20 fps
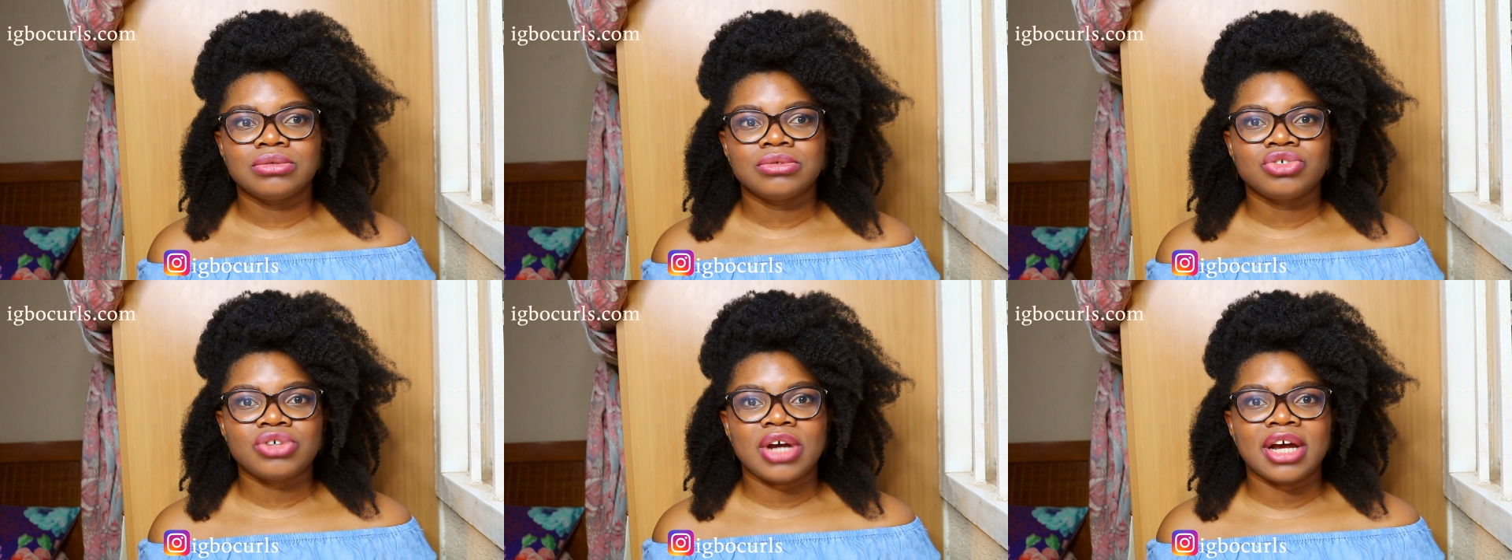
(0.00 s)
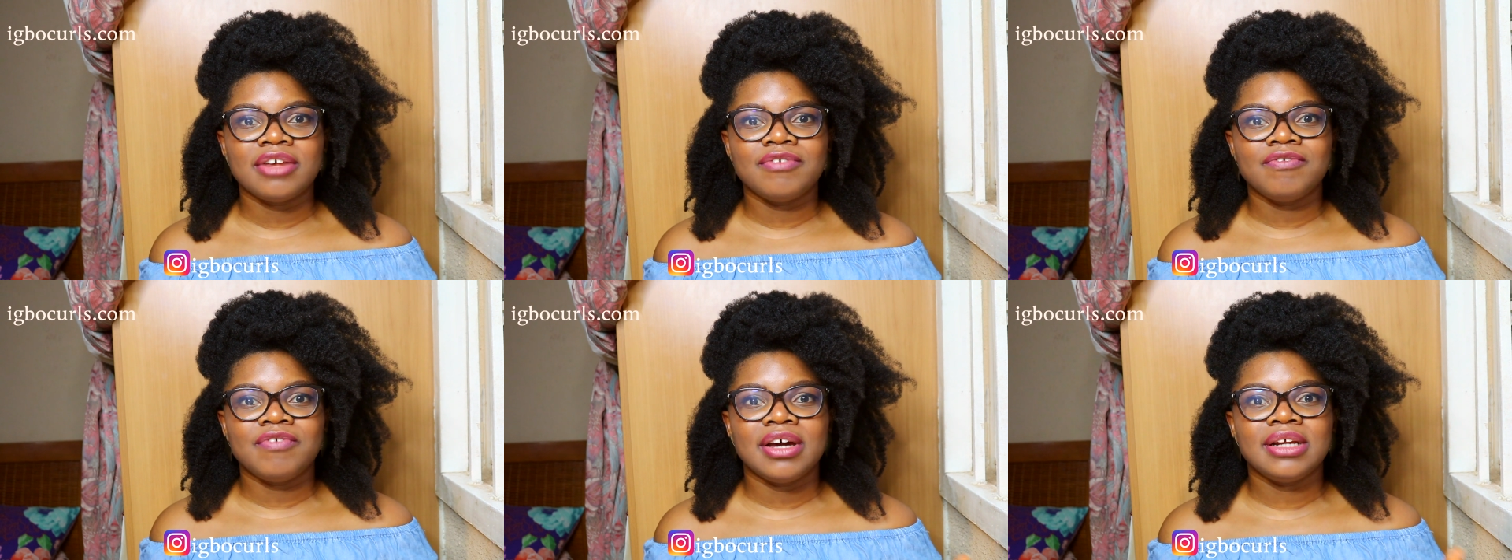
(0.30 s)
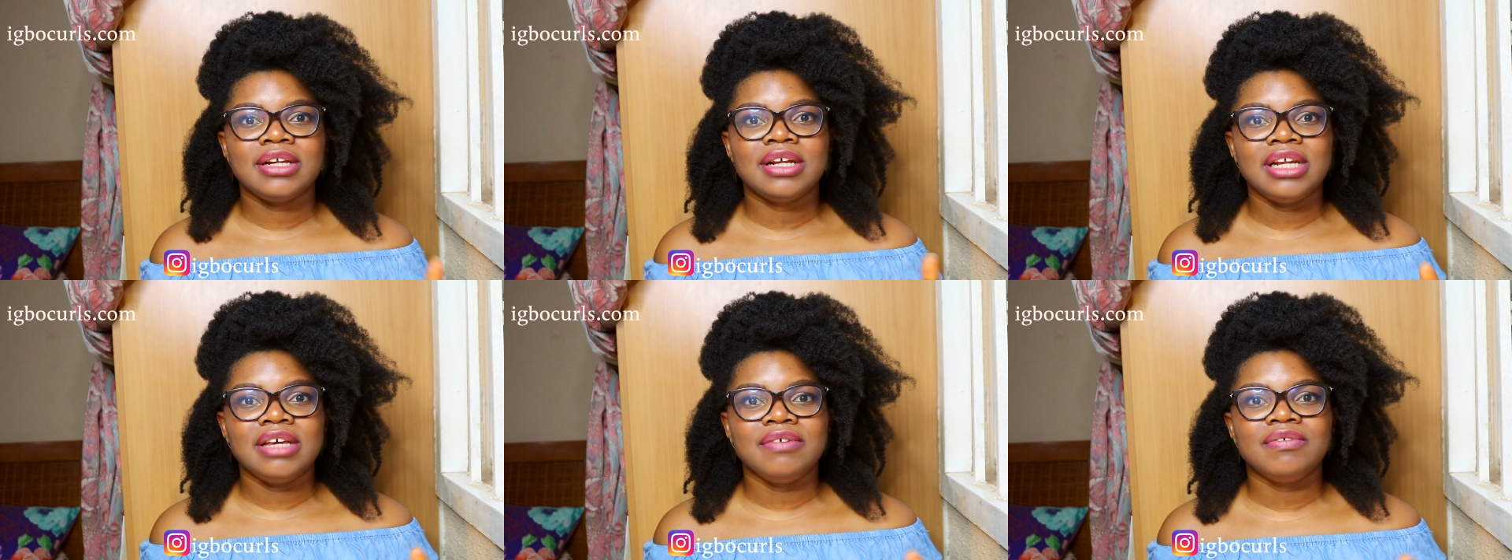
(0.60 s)
try to
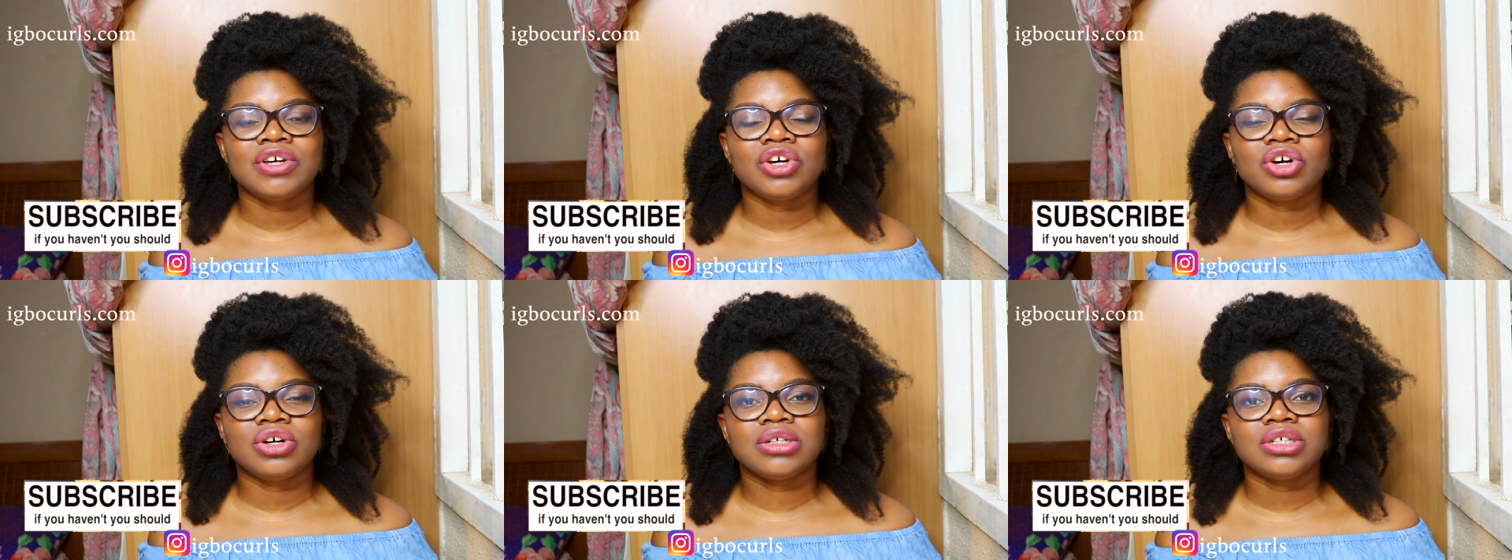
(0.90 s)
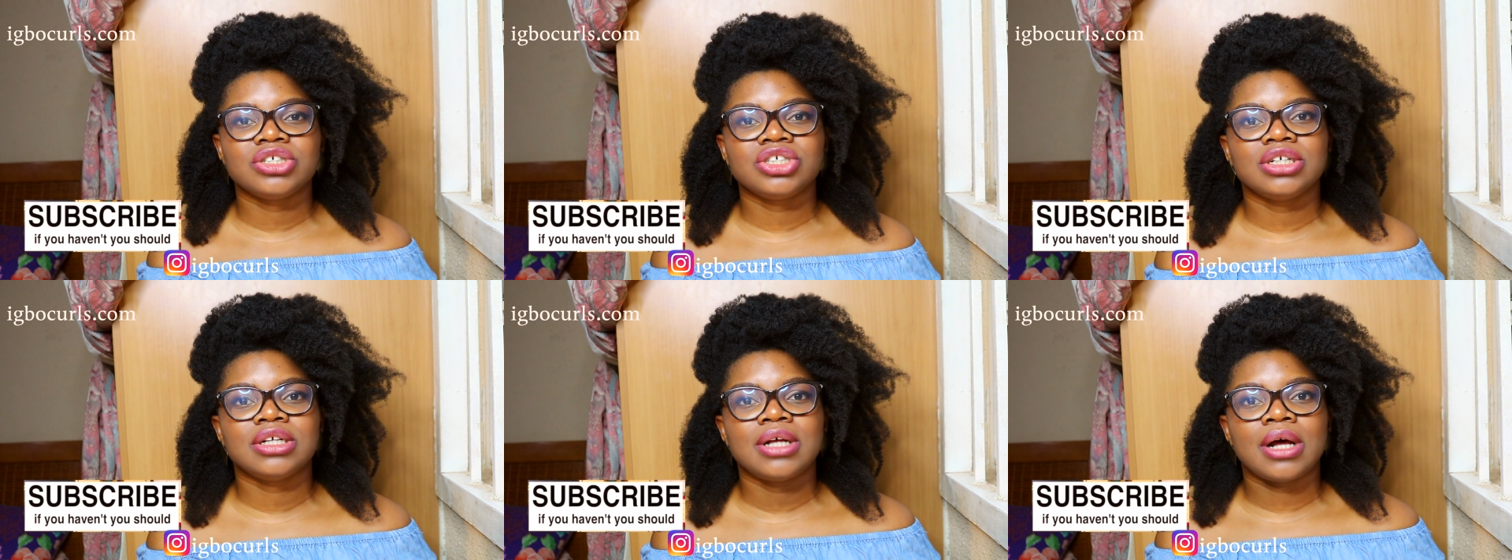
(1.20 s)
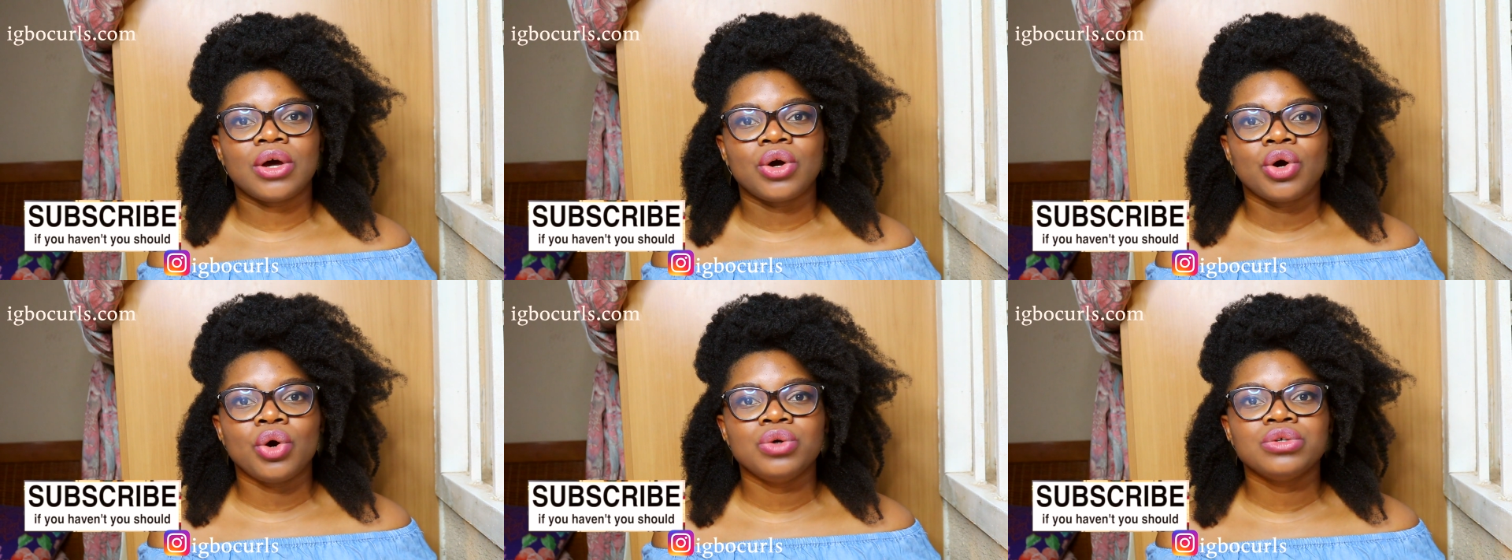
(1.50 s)
find a leave-in conditioner
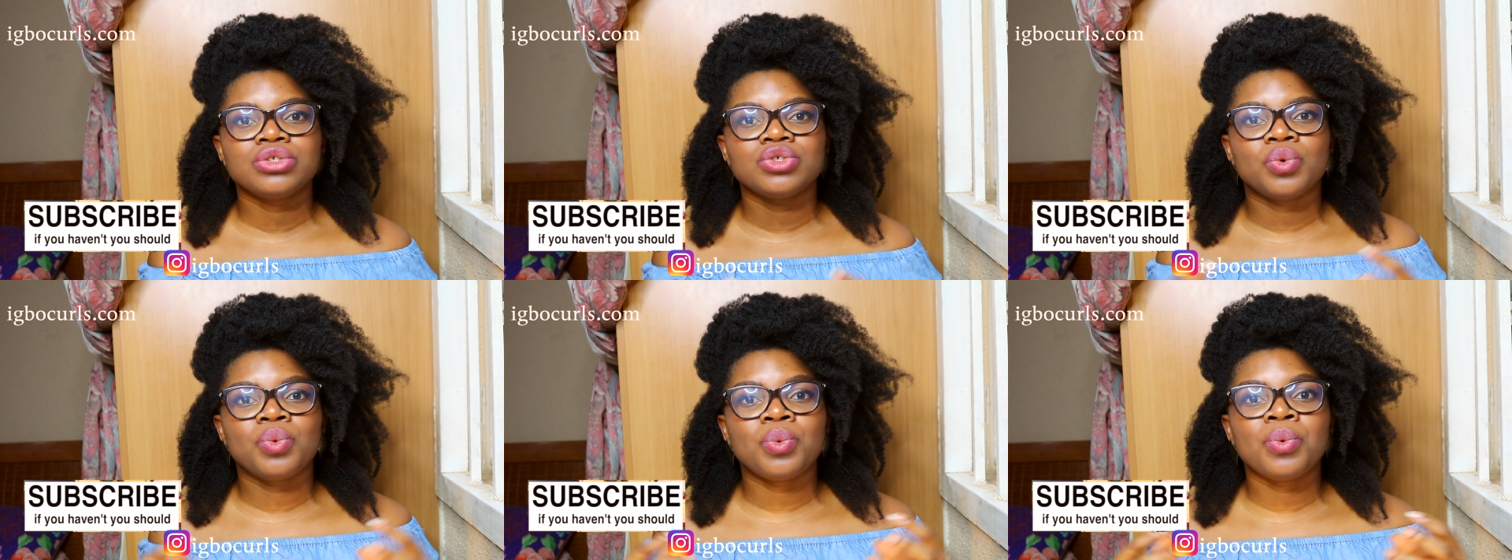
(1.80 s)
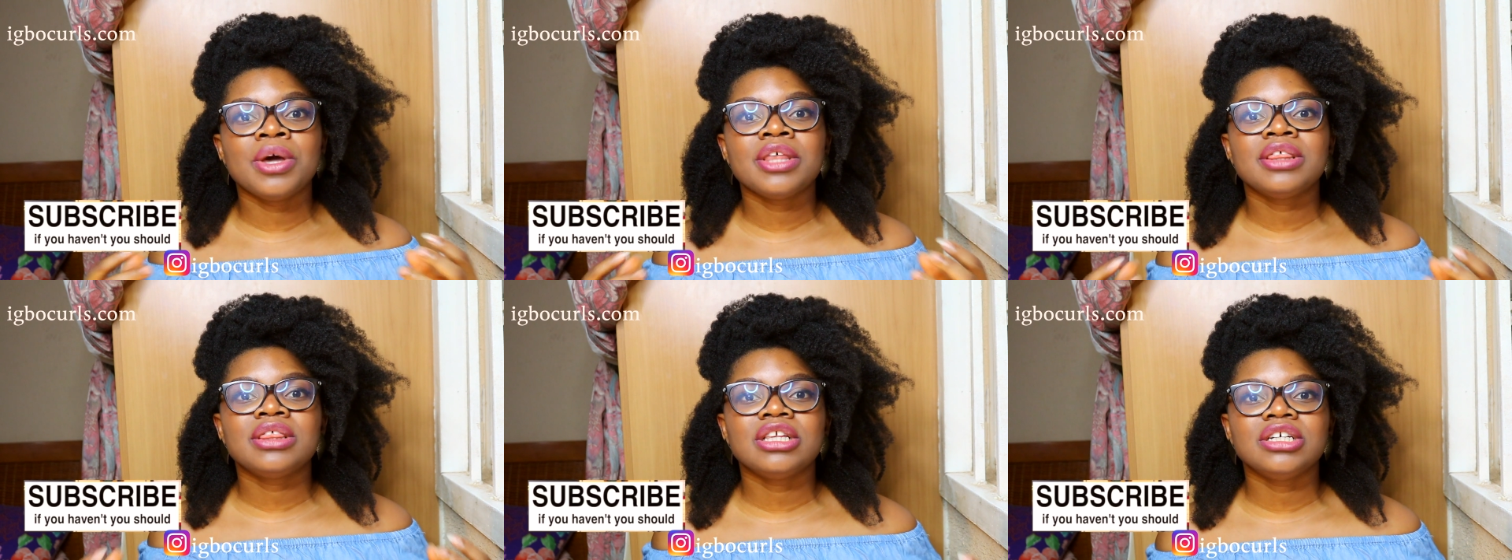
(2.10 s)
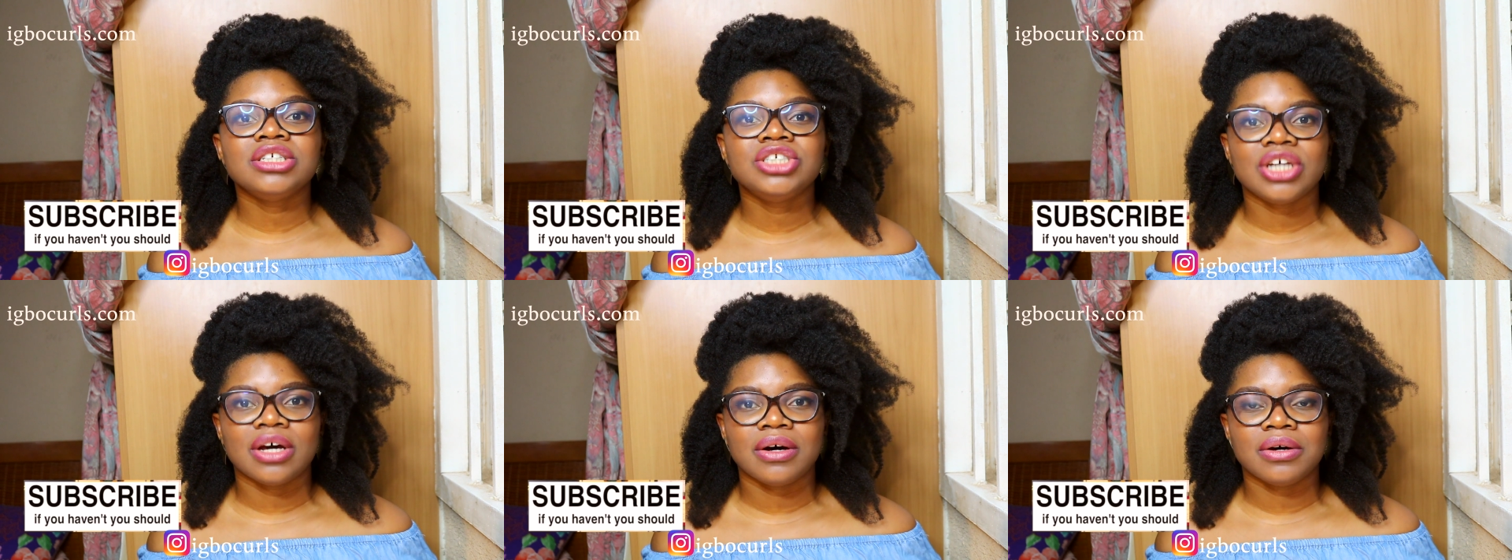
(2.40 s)
that goes with
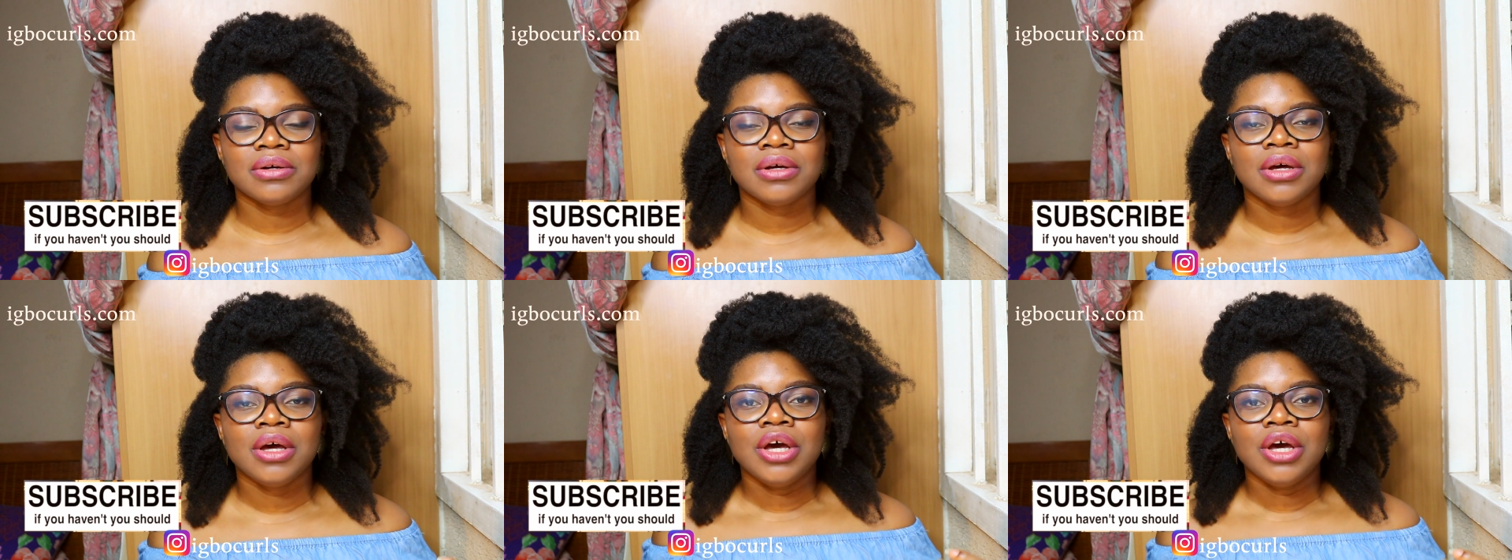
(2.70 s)
the gel